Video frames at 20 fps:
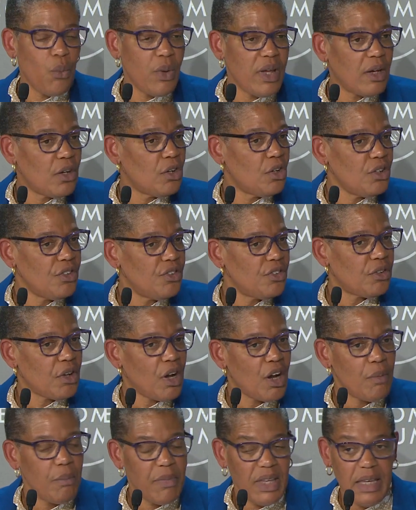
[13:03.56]
we
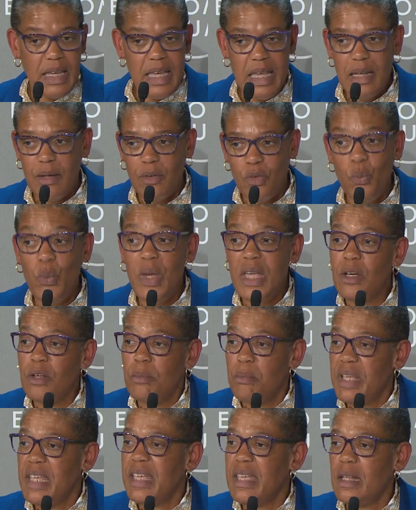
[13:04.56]

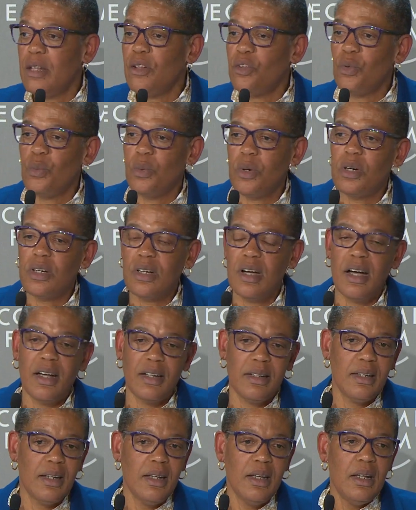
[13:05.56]
could begin to work
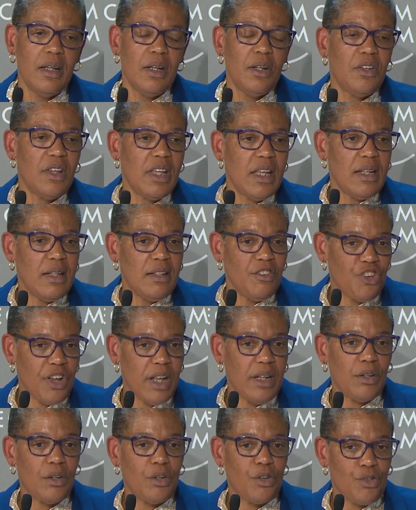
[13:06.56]
on to
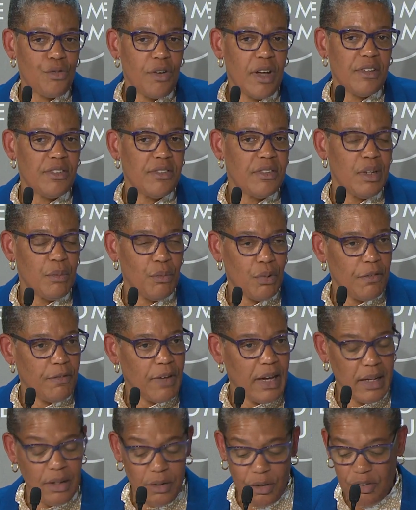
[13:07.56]
engender trust in
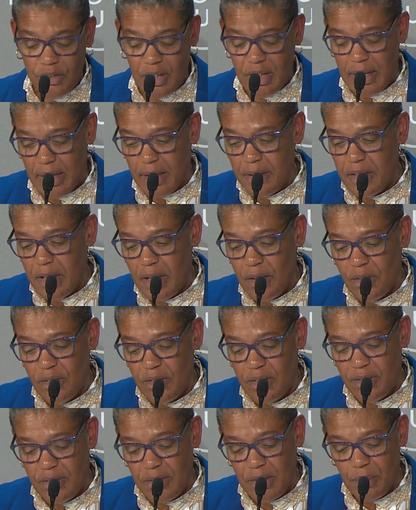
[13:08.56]
providers and healthcare
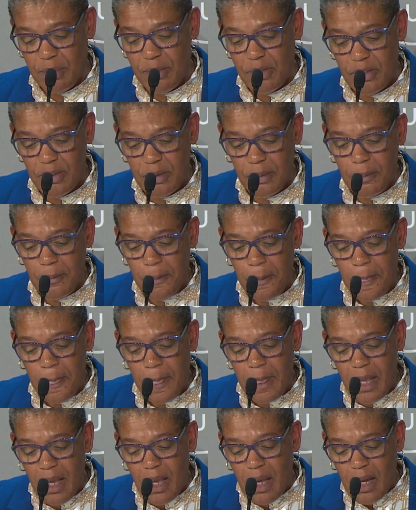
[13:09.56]
systems.
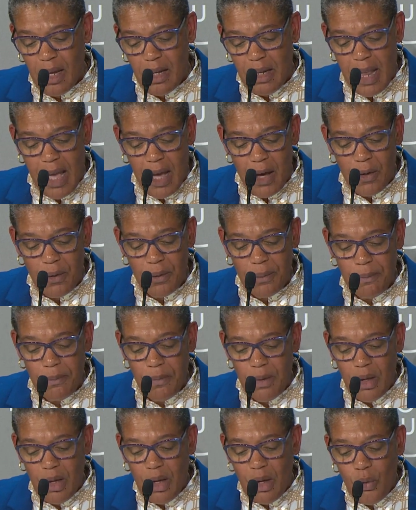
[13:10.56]
Now,
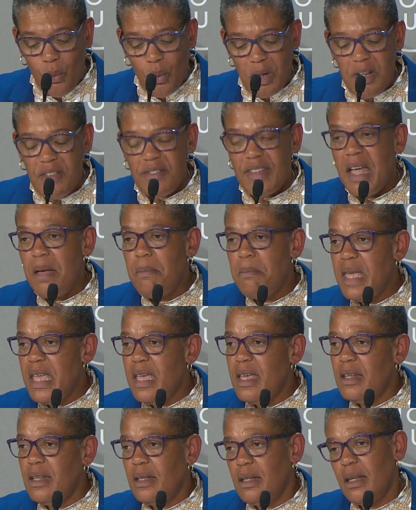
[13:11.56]
what does that
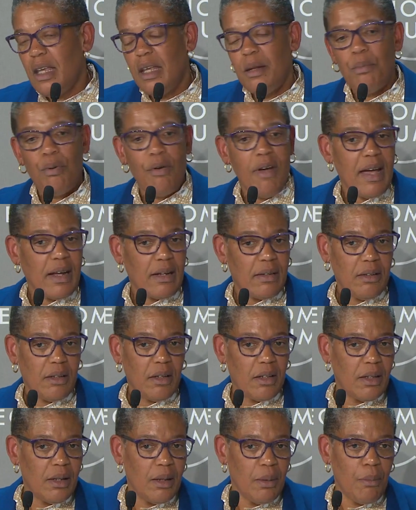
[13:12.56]
mean in
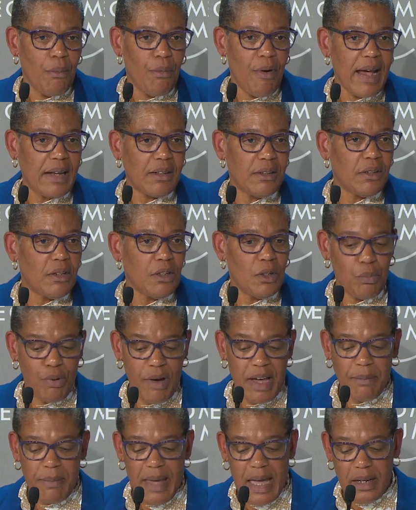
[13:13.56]
practical,
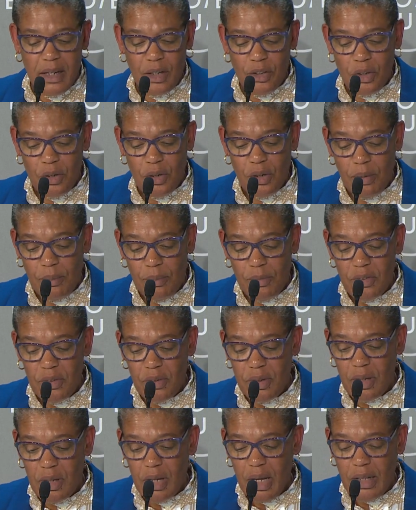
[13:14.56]
pragmatic terms?
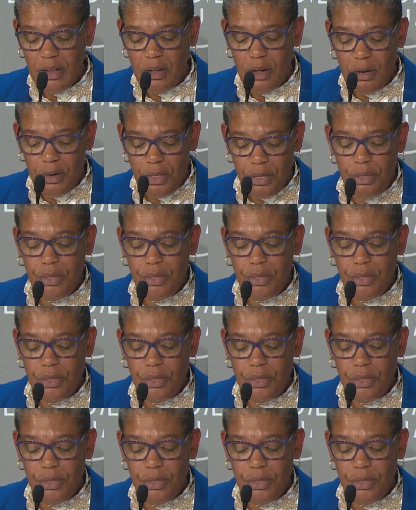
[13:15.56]
There